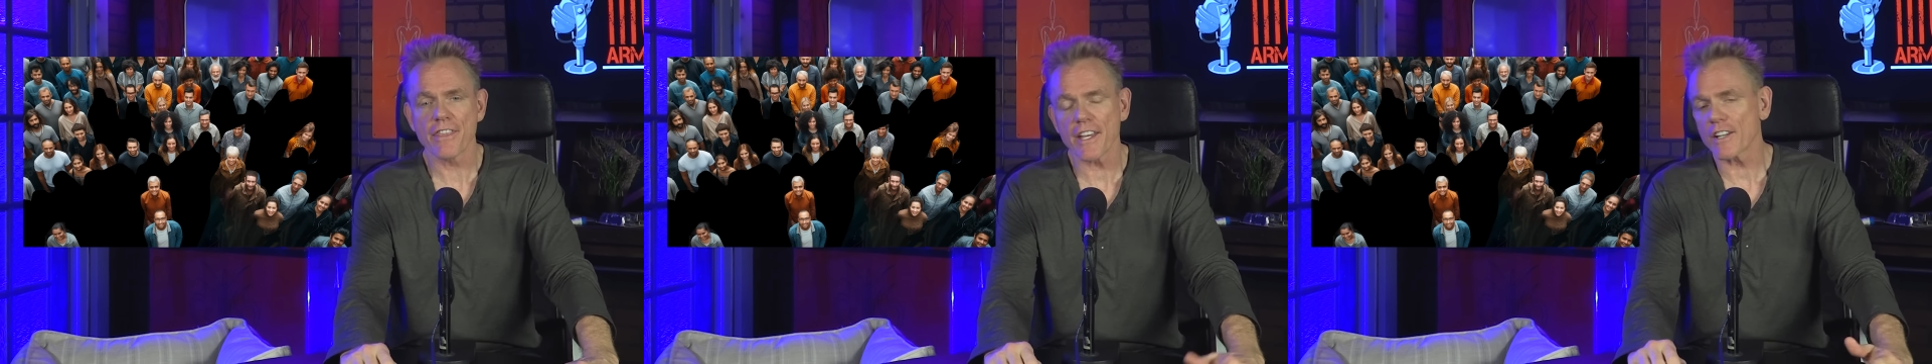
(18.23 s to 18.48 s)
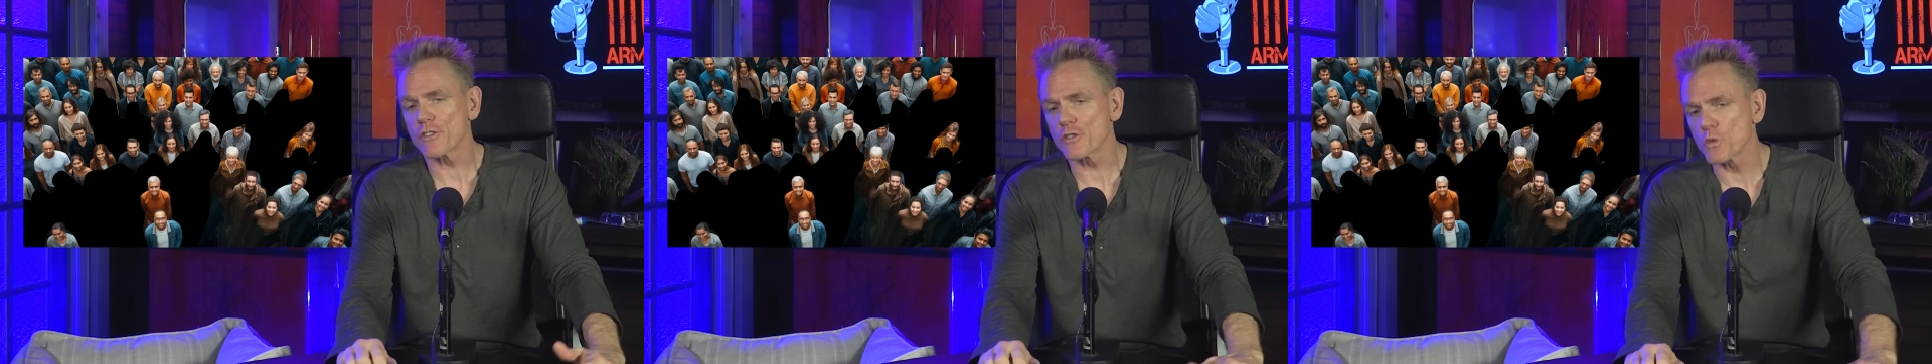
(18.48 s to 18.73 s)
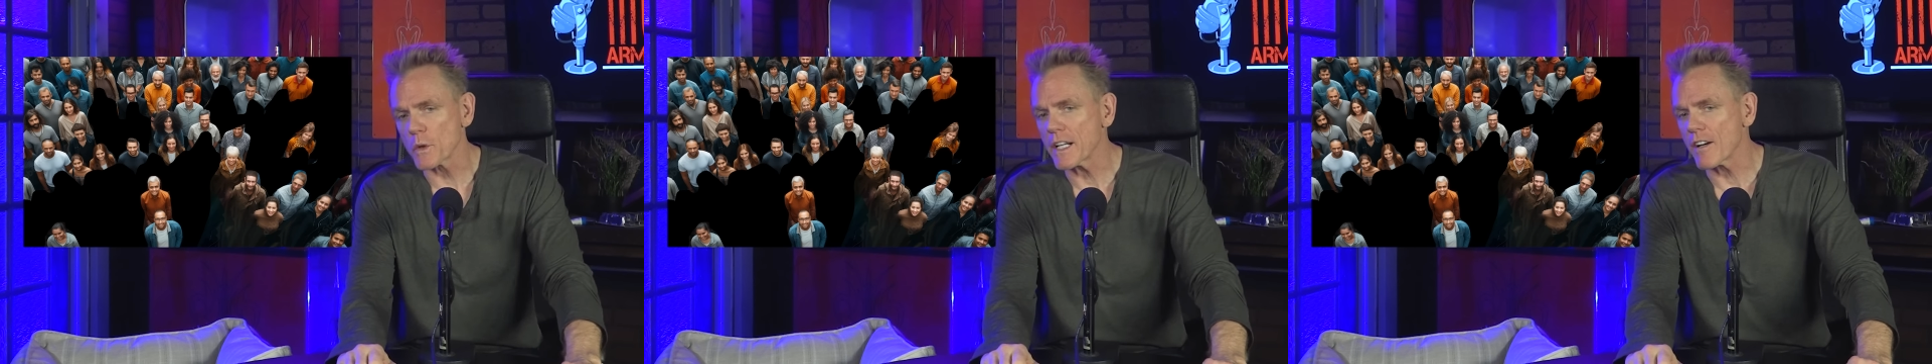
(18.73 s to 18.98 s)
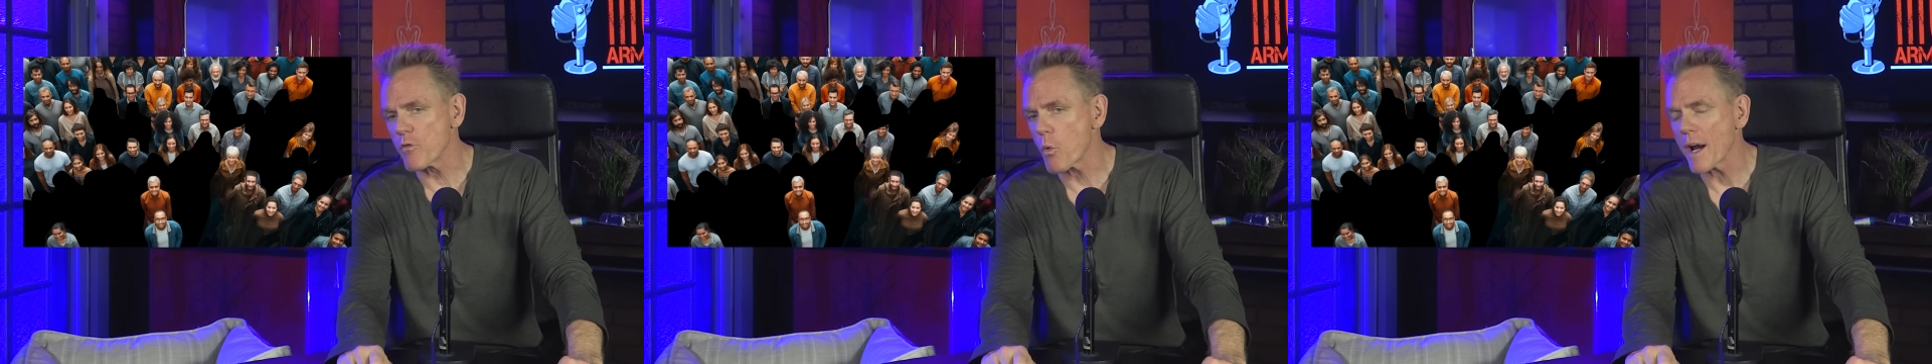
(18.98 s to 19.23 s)
thick
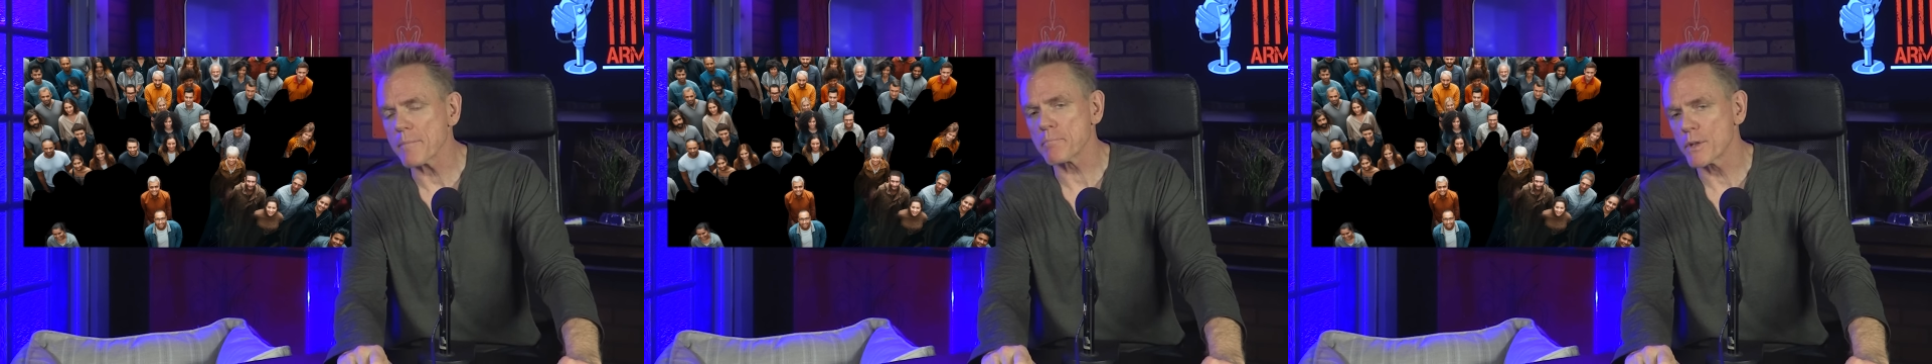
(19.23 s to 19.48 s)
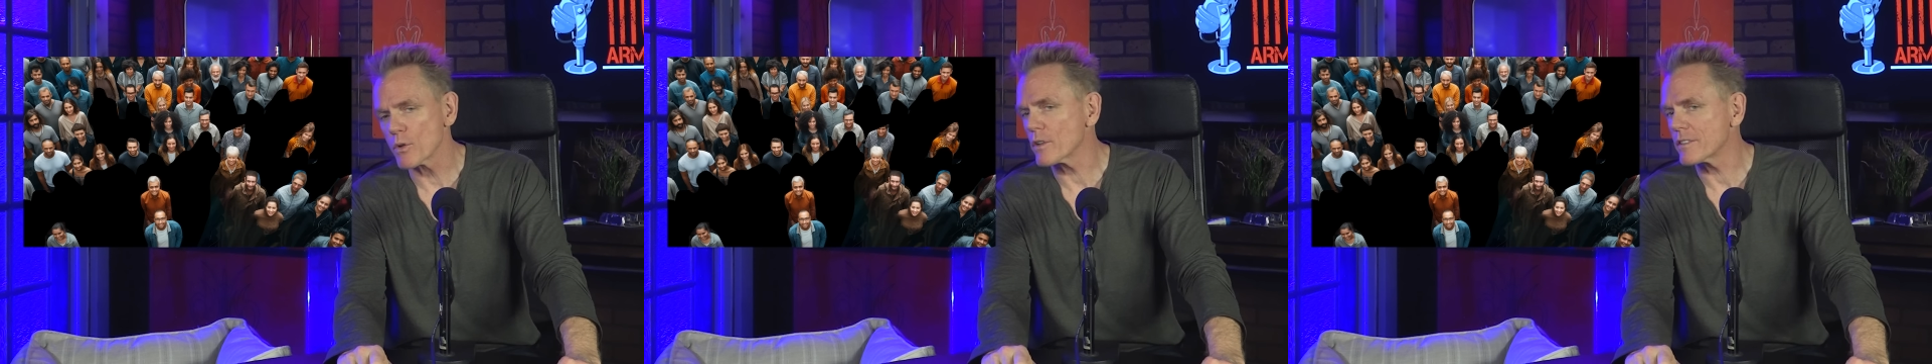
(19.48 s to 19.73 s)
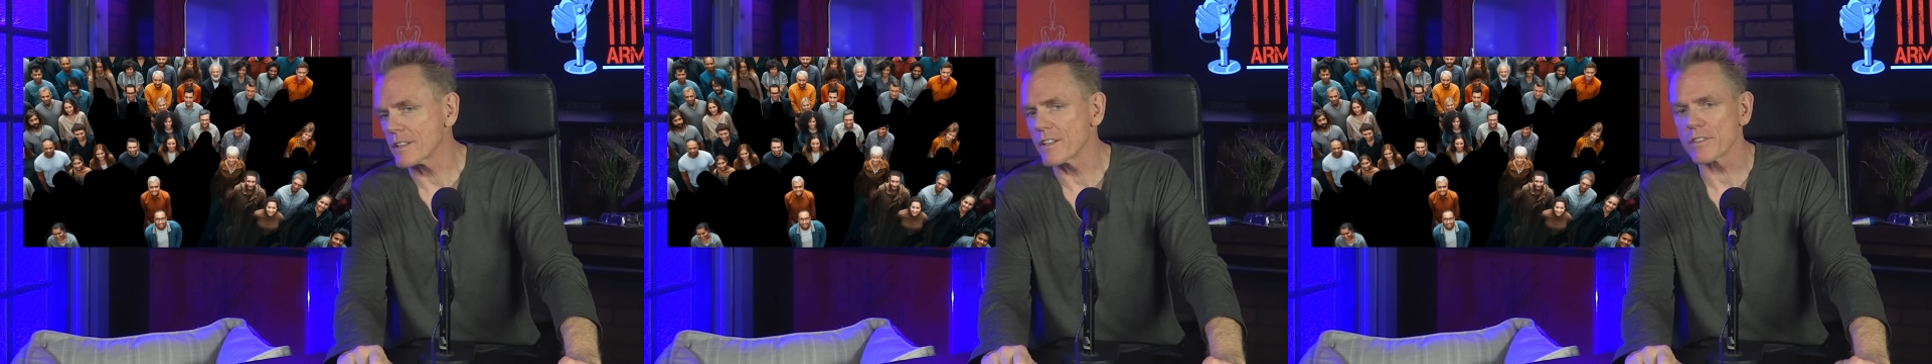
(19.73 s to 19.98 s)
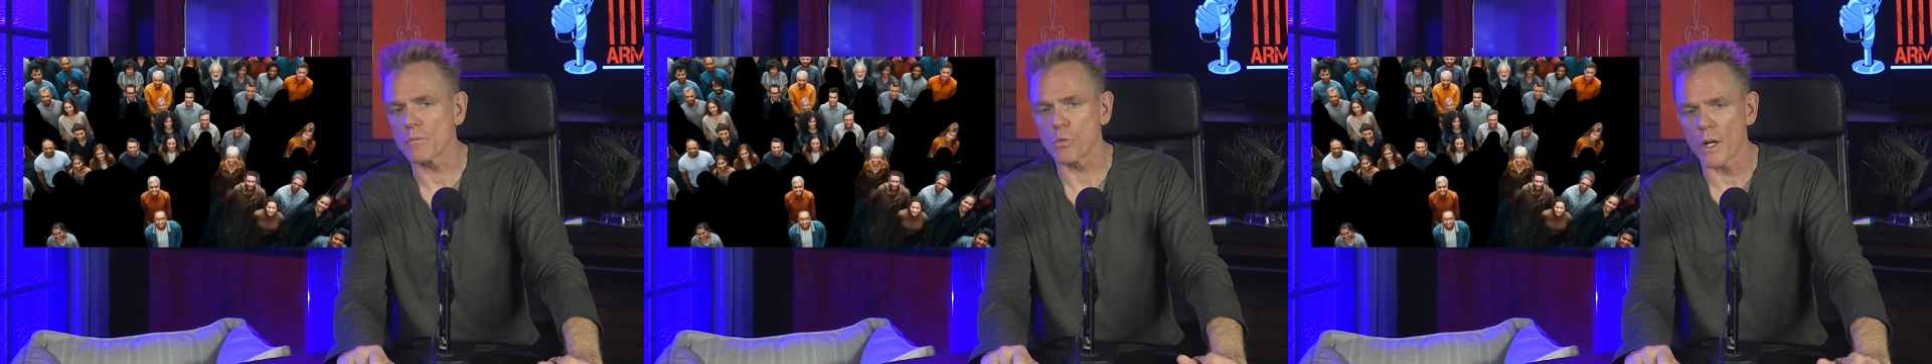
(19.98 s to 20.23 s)
streak of white
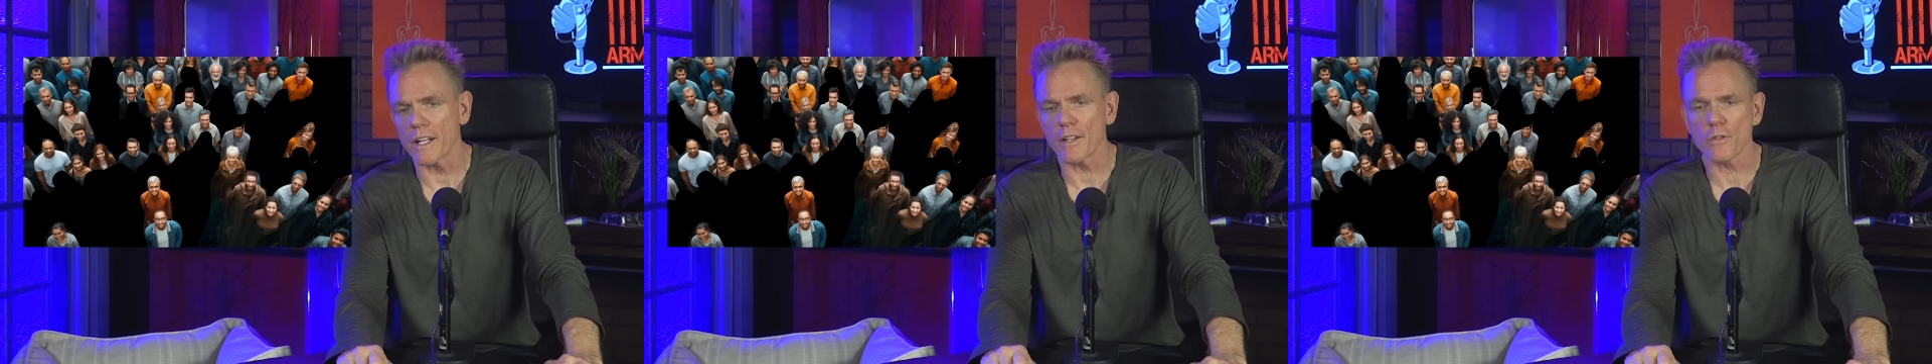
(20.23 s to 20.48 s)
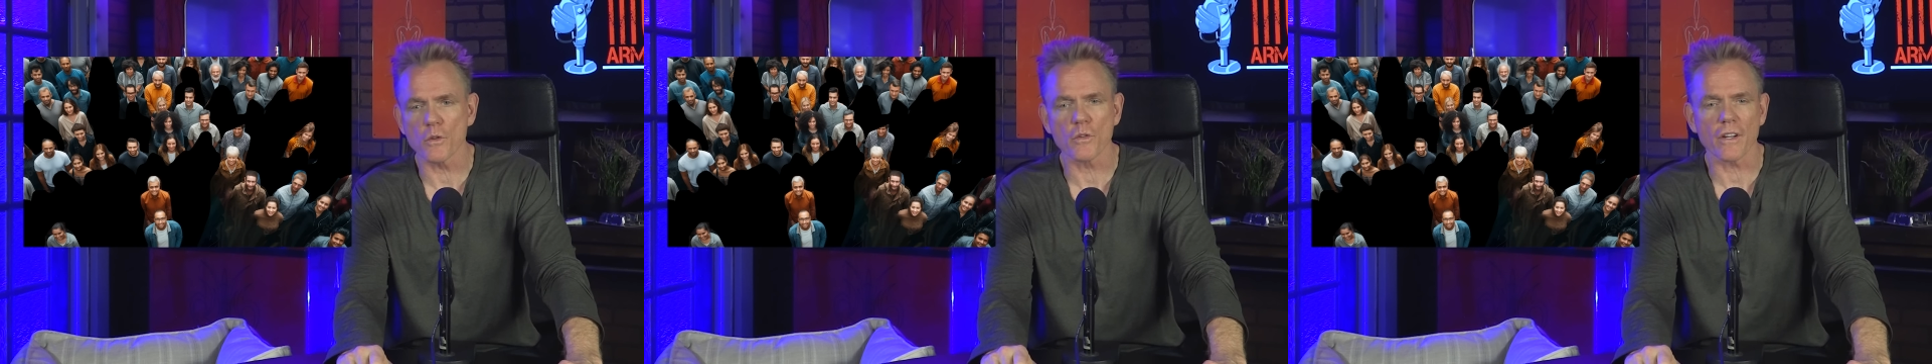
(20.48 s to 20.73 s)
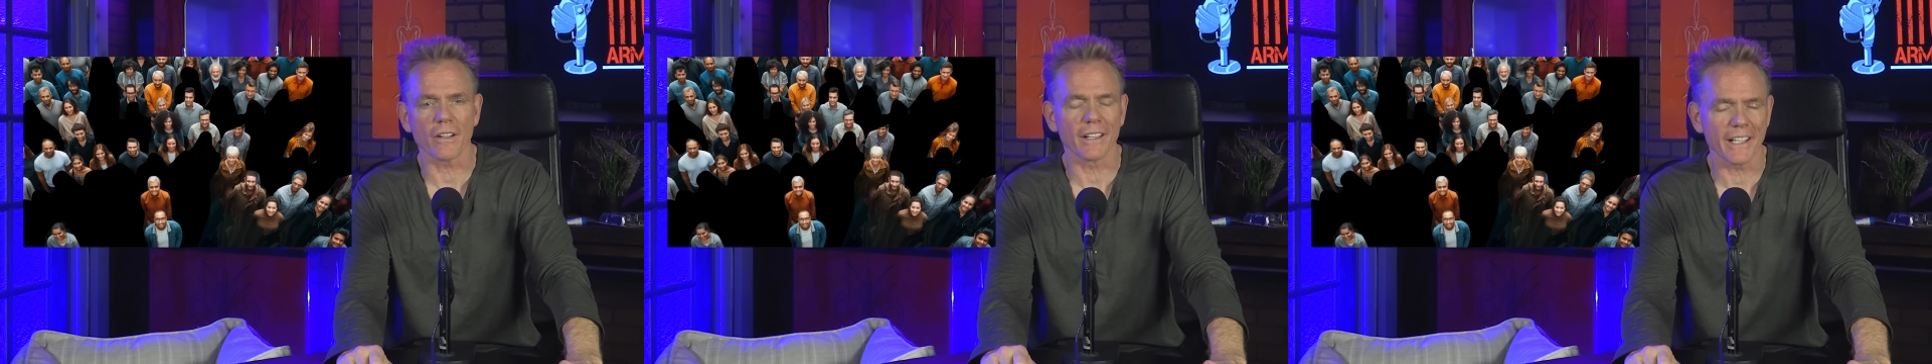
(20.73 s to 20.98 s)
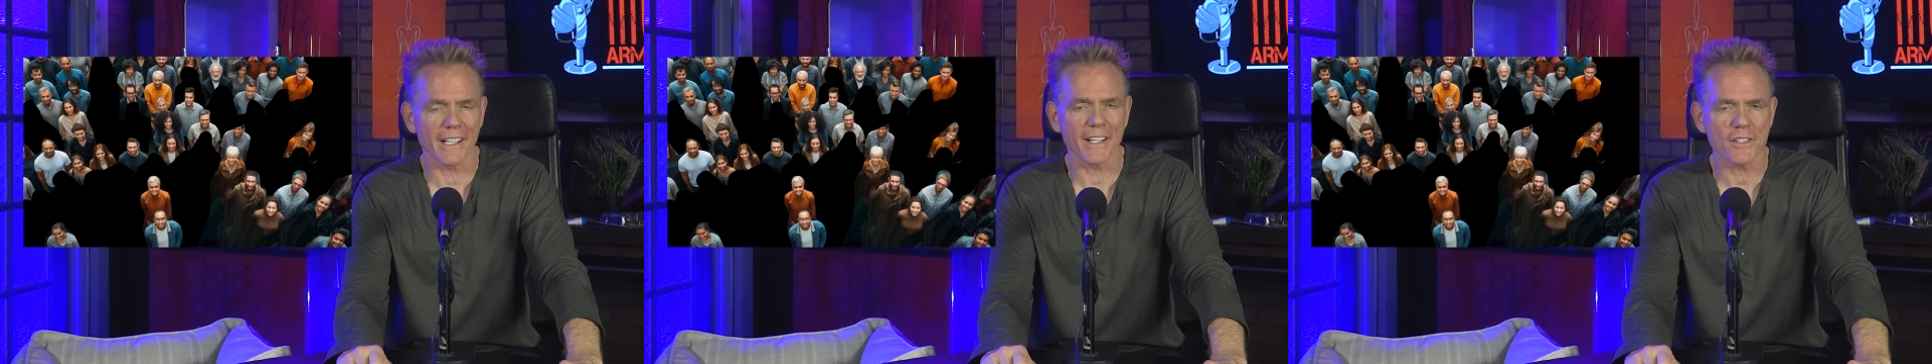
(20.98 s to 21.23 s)
Puritanism running through their
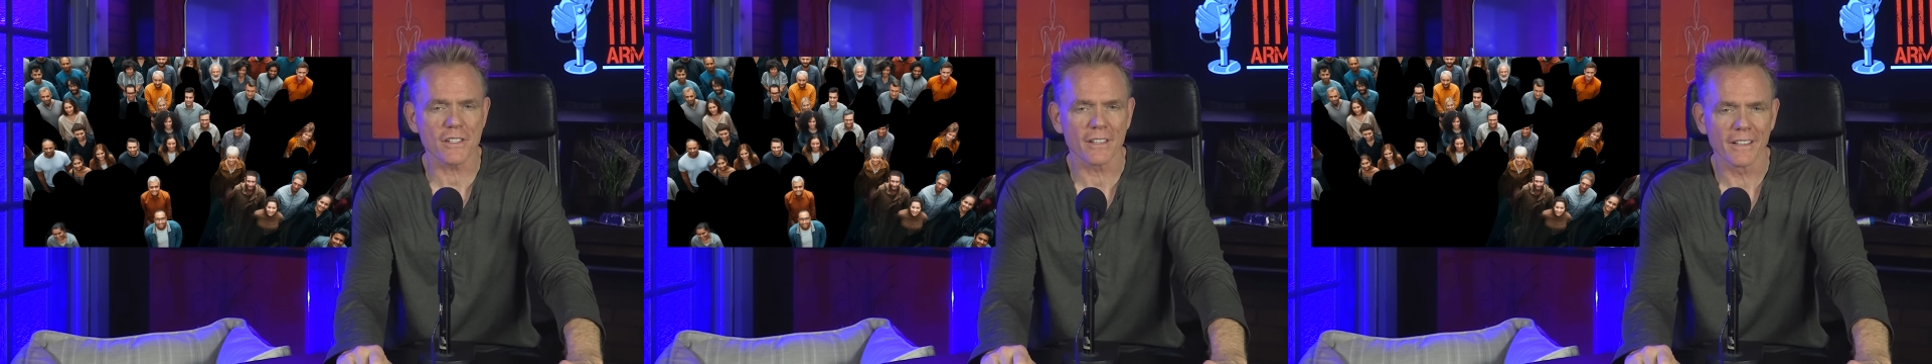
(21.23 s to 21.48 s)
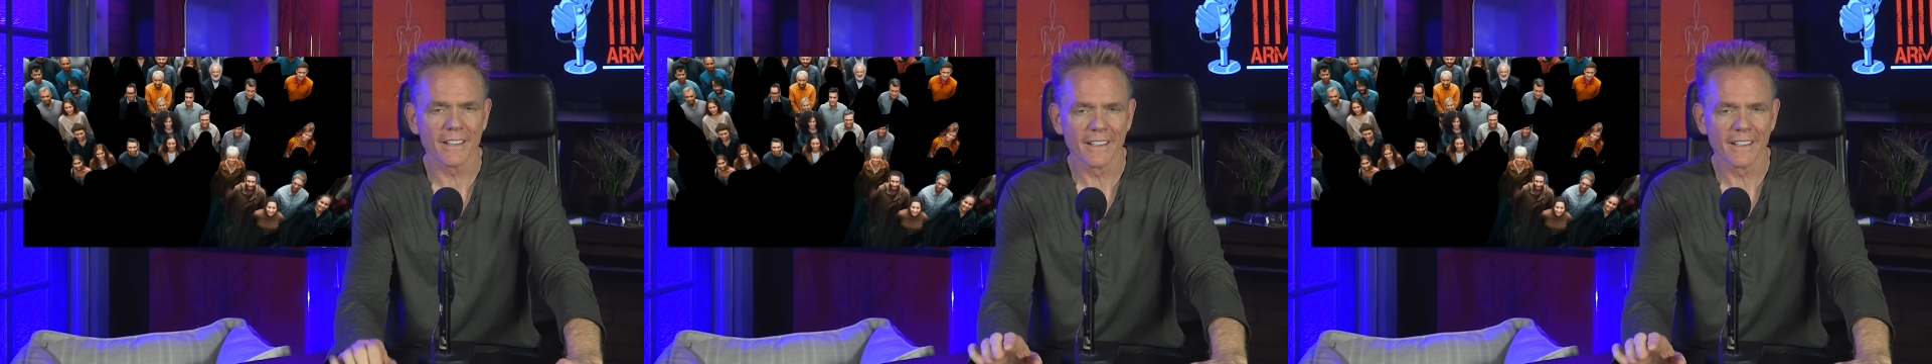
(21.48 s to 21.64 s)
lineage.